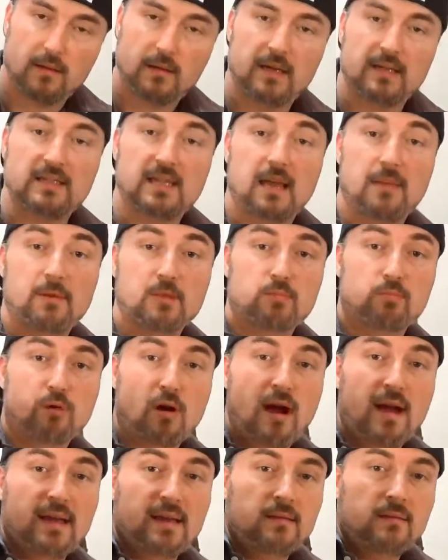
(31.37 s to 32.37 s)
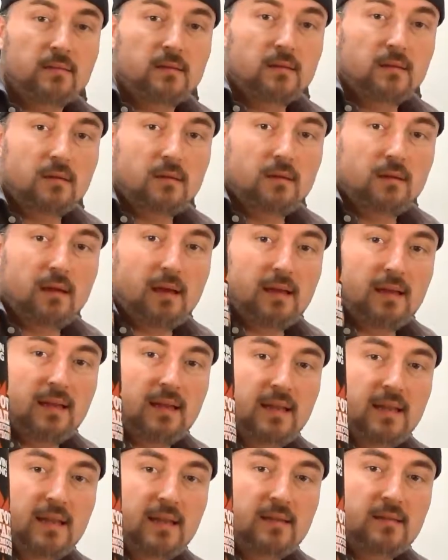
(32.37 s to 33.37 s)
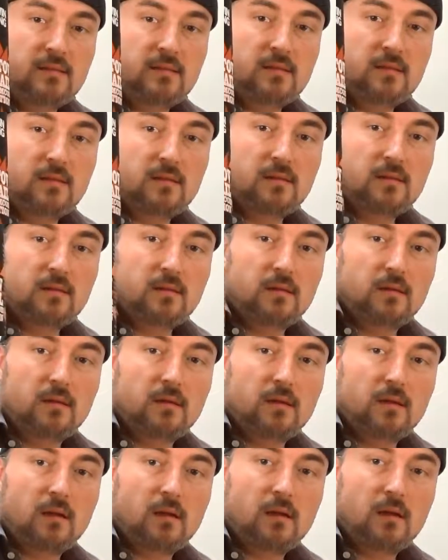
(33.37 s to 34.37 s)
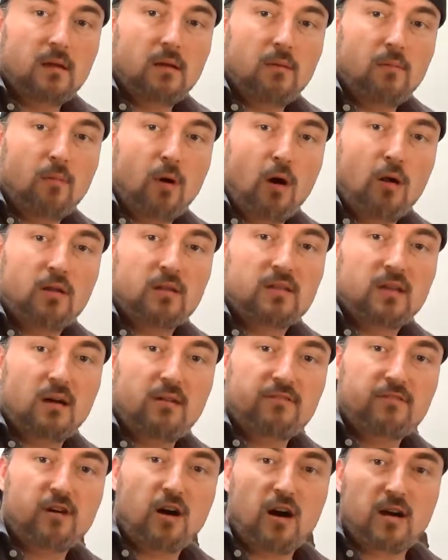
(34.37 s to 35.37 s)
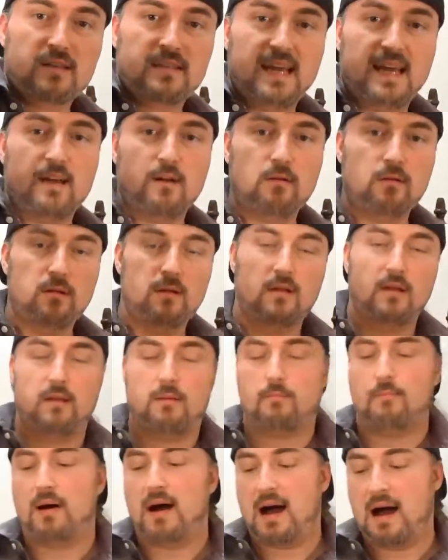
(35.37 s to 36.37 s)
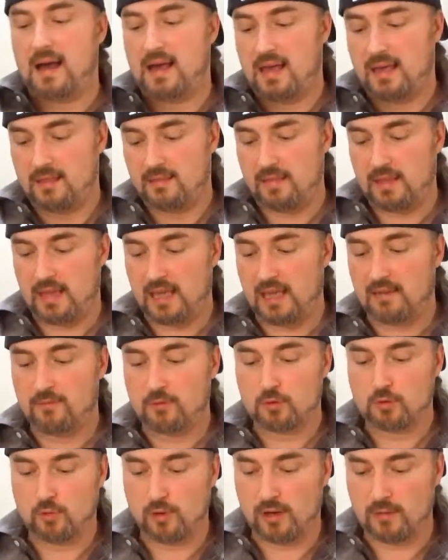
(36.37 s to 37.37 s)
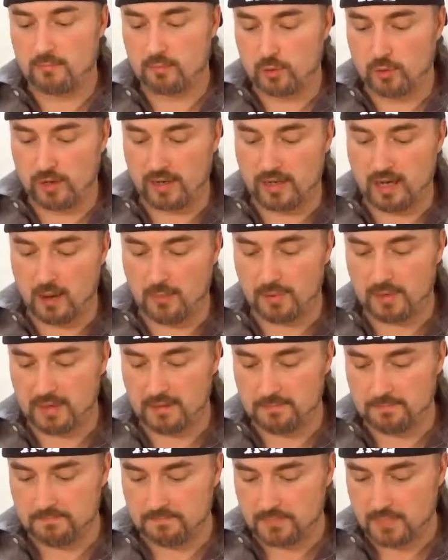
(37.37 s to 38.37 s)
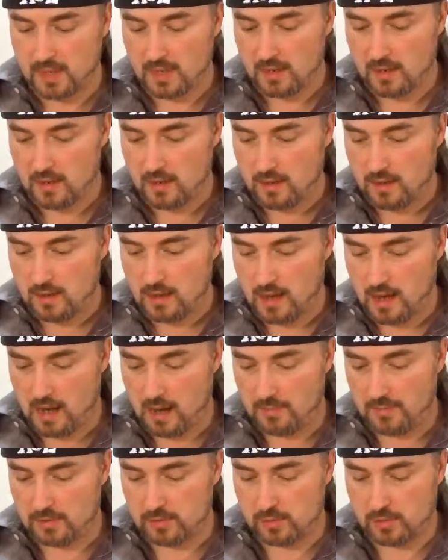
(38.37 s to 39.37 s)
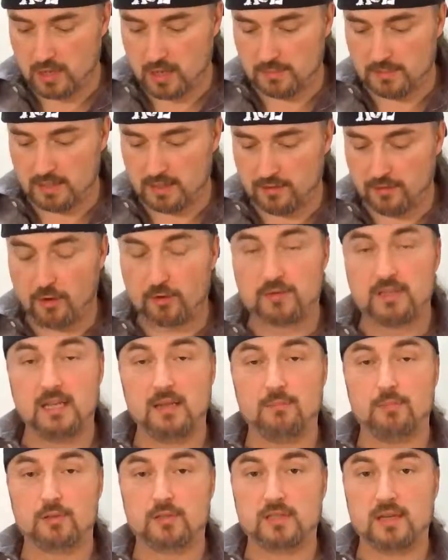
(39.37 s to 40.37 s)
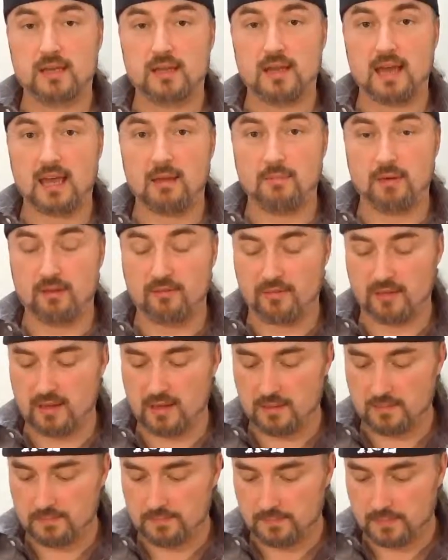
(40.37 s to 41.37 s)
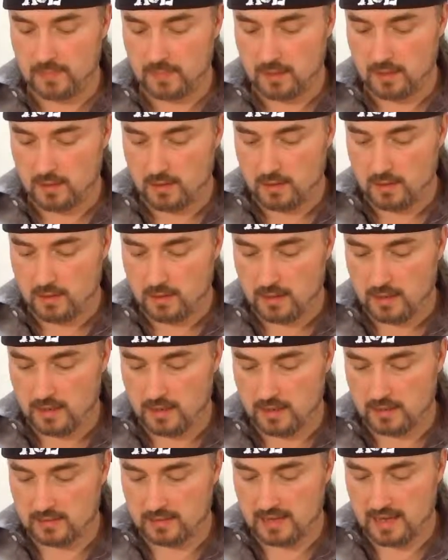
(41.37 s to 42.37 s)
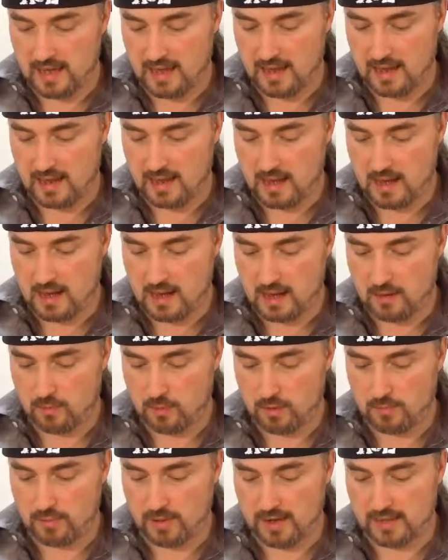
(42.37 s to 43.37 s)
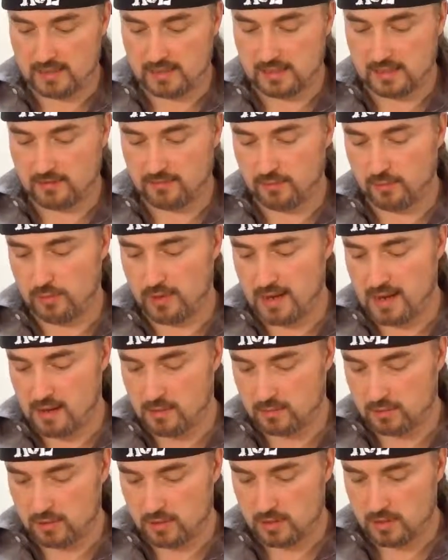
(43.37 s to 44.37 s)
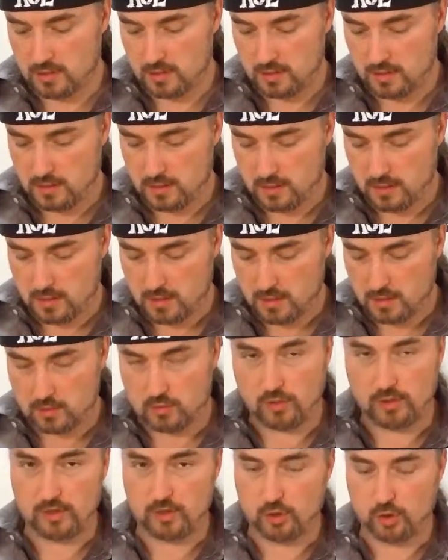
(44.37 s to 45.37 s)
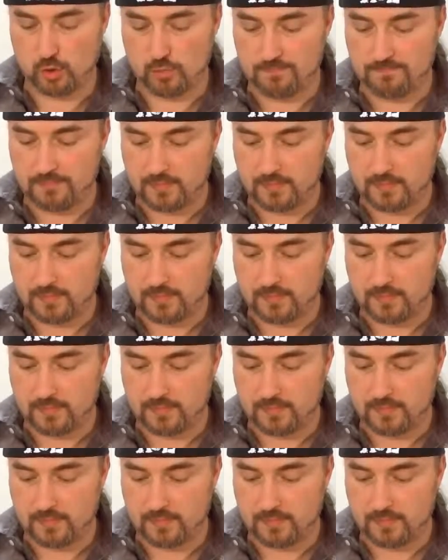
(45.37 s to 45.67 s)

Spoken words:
His name is Brian, and it is Molotov Cocktail by the Evil Twin Brewing Company. This one comes in at 13% ABV. It is a 1 pint 6 fluid ounce, 22.